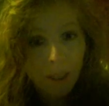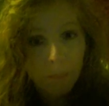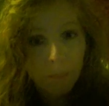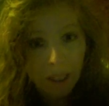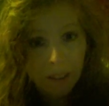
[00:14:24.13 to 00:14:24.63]

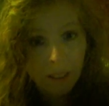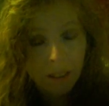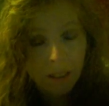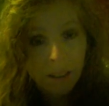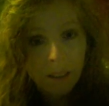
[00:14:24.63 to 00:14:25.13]

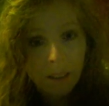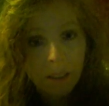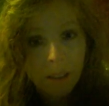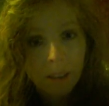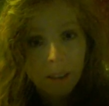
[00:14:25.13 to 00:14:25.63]

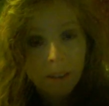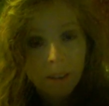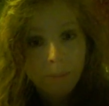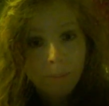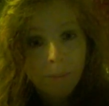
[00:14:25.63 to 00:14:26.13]

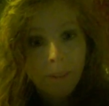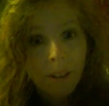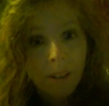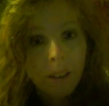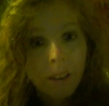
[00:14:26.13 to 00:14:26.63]
(silence)